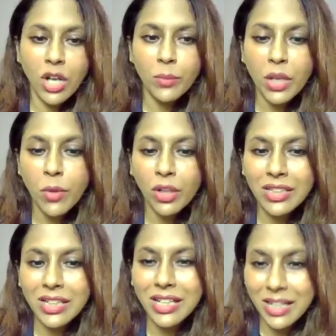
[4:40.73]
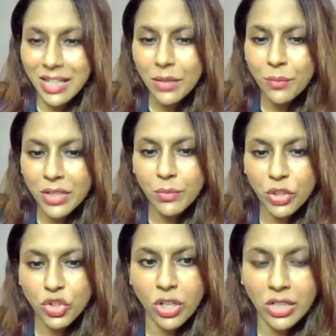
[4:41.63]
coming about the graying,
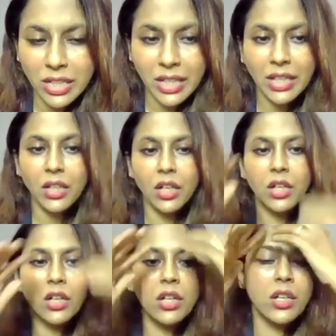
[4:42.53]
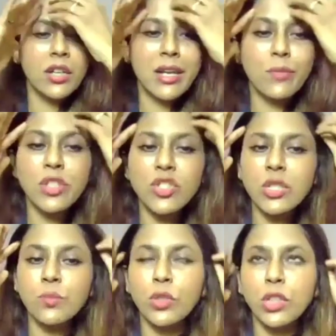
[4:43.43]
premature graying, let me
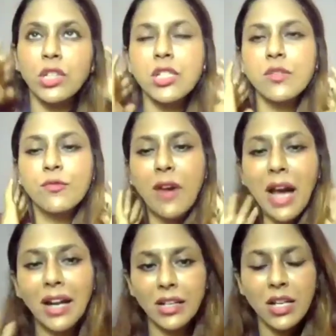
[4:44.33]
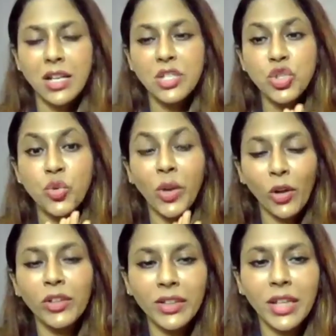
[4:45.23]
just put this fact straight
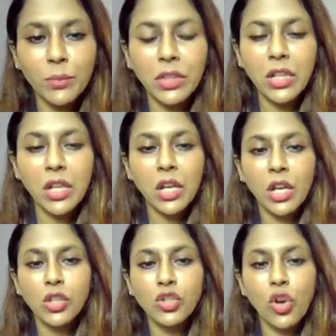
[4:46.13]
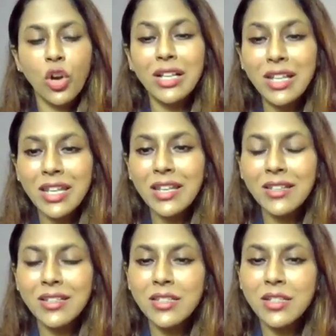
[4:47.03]
on the table. Your
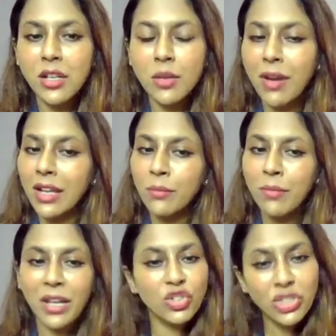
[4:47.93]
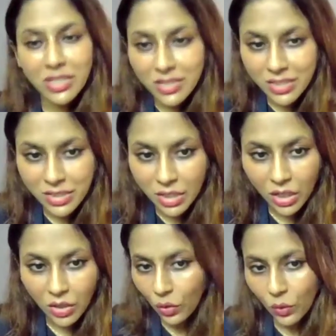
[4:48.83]
graying is determined by genes.
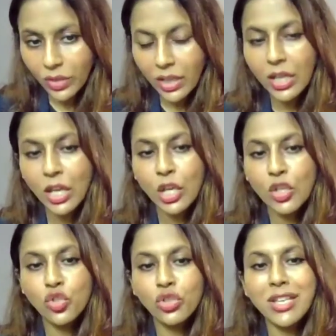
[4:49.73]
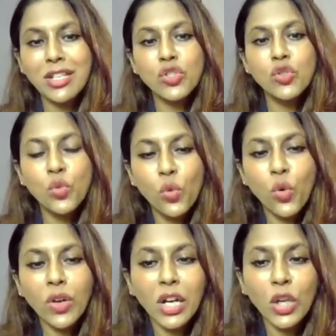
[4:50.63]
Okay, so there is
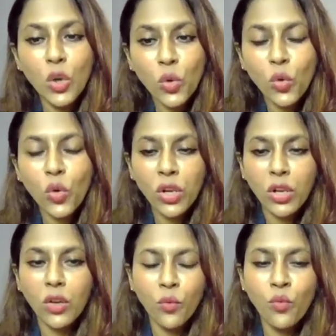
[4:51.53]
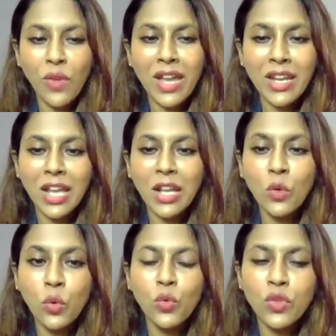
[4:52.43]
no control when and
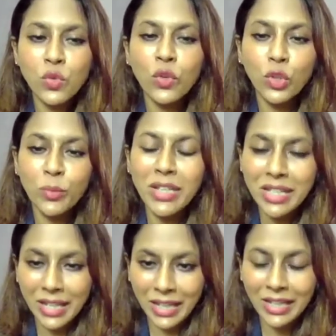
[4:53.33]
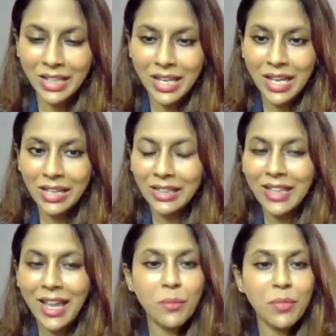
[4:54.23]
who is going to be graying. It
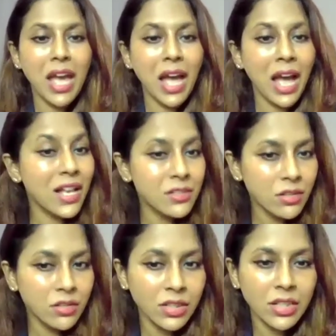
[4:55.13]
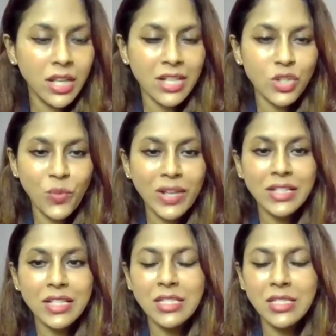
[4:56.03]
can be as early as
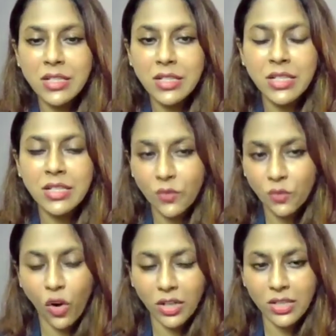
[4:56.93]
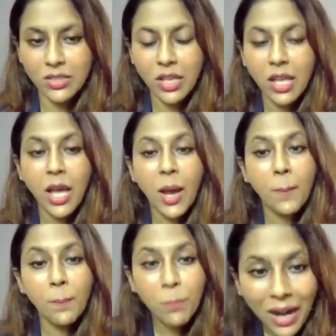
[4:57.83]
20s, 30s, and 40s.
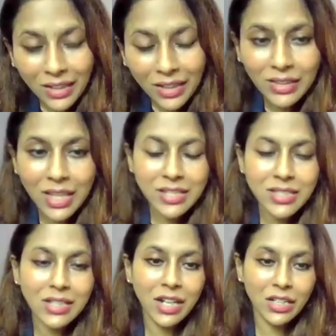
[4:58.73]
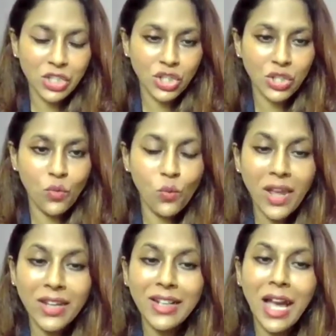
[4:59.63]
But there is a condition
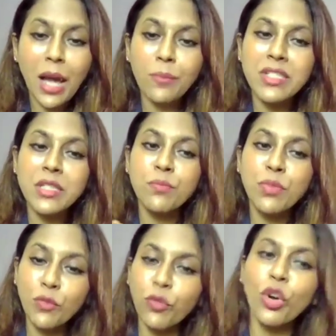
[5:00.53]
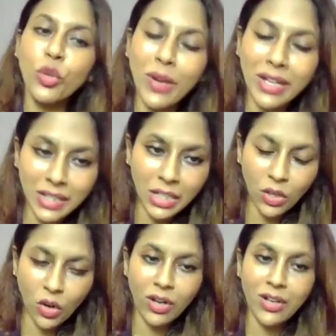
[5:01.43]
when it happens before
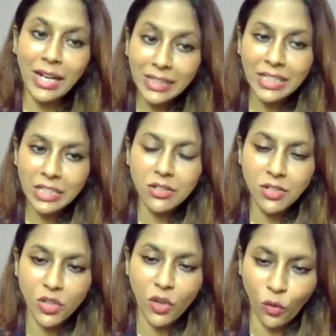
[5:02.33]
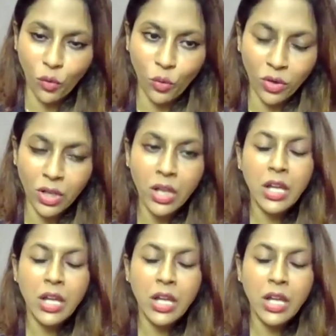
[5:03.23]
20 or 19 years of old.